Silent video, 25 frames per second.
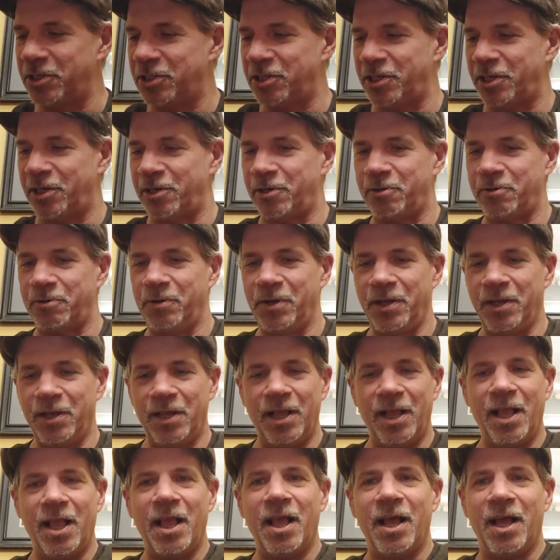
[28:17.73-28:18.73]
So
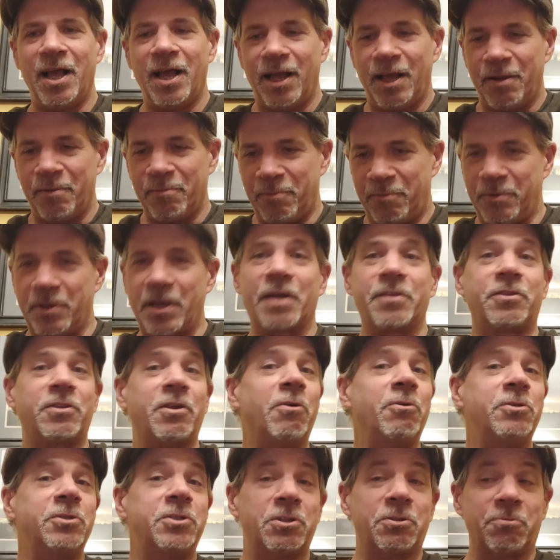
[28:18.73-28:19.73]
got
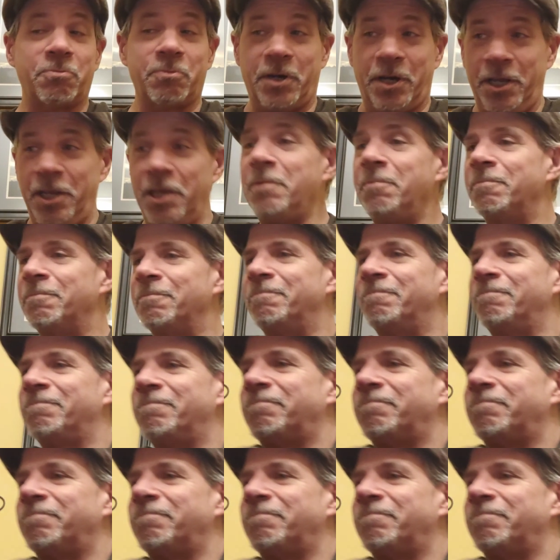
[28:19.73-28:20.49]
those 3.